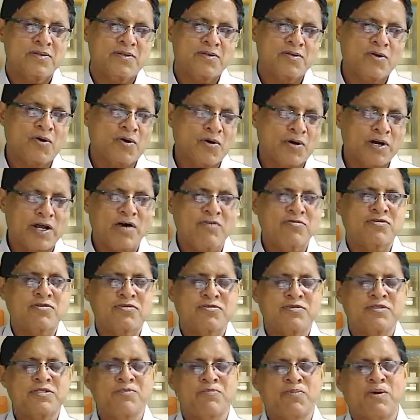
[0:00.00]
No
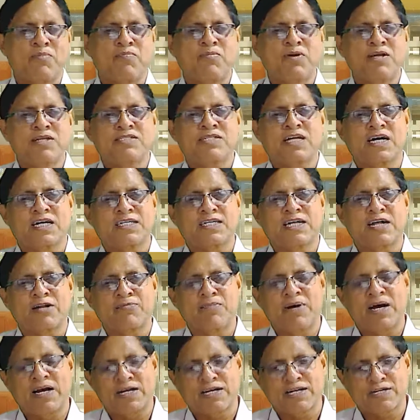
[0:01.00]
doubt, the public sector
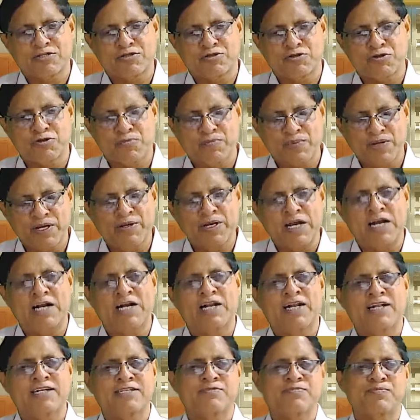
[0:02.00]
banker should be held
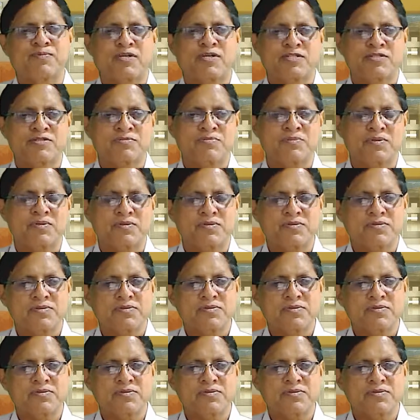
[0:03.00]
responsible.